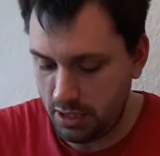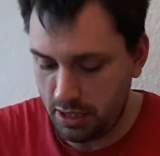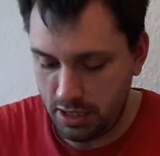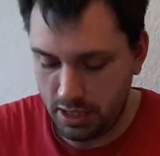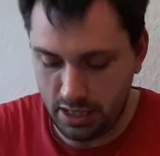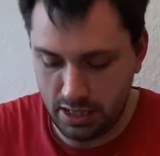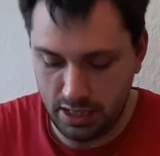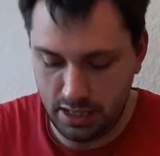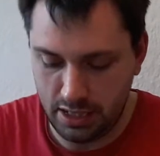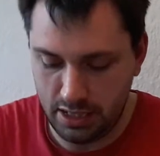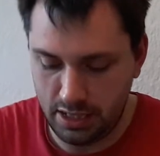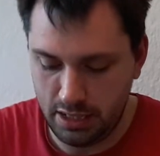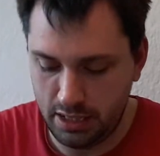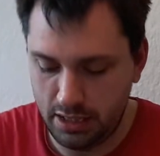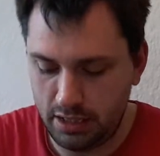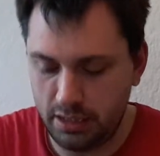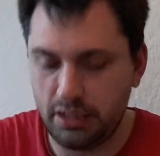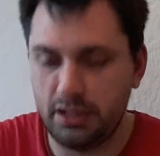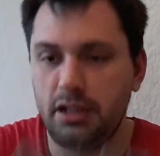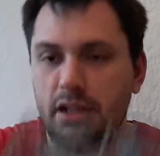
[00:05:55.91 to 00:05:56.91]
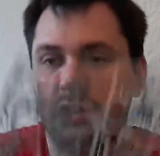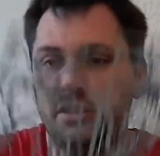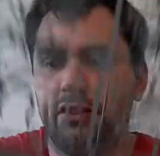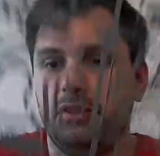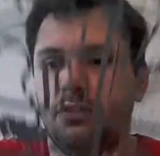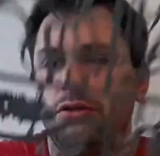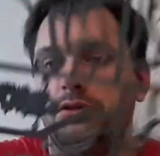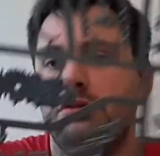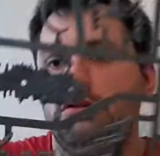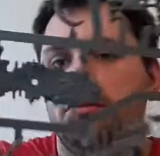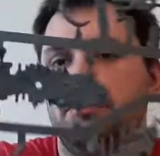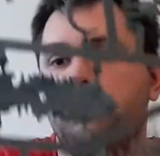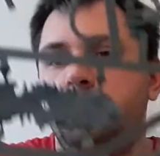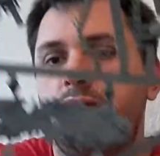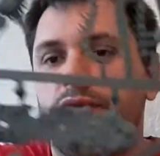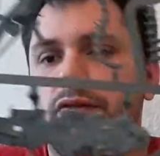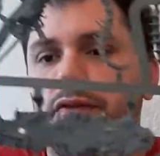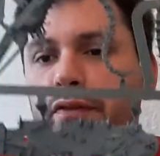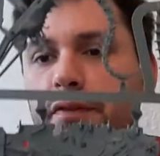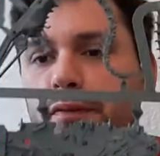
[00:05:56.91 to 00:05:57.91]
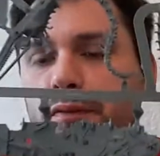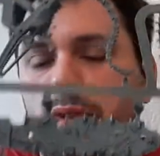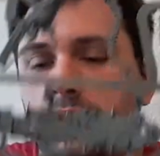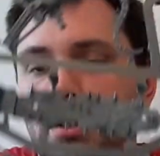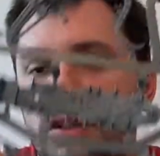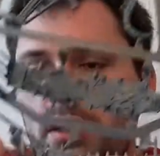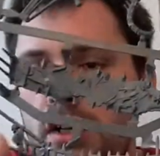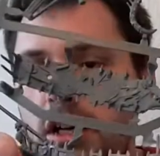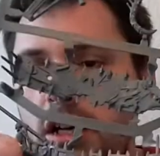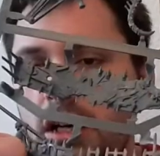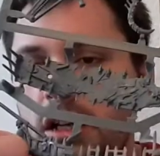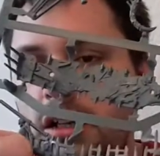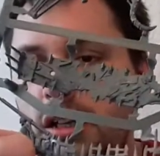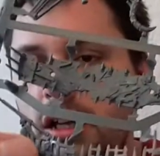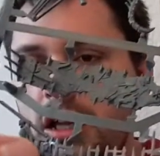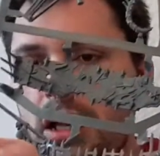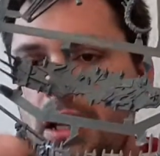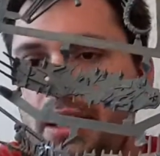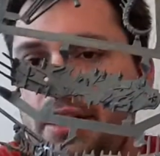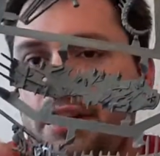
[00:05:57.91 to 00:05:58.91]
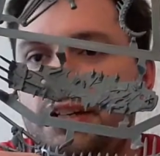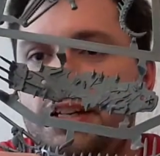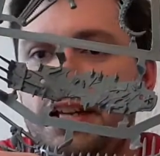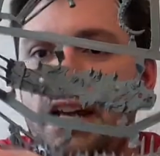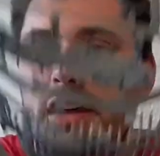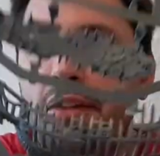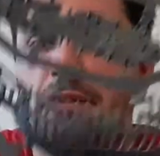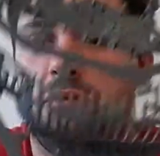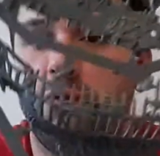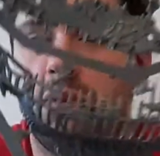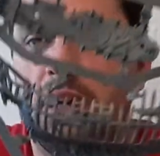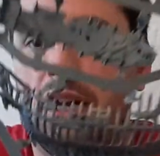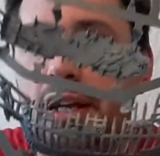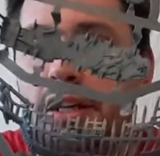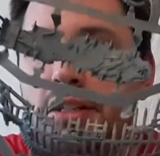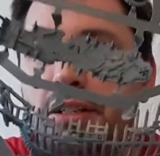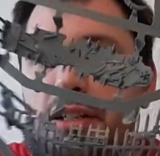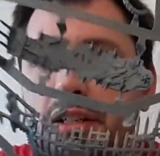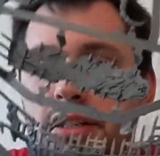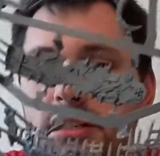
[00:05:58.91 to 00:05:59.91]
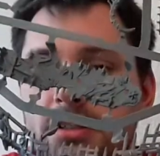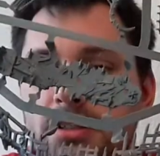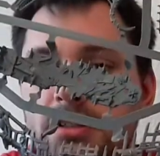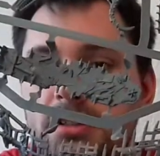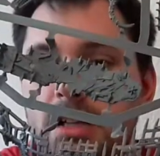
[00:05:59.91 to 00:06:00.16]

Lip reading: And another sort of death-related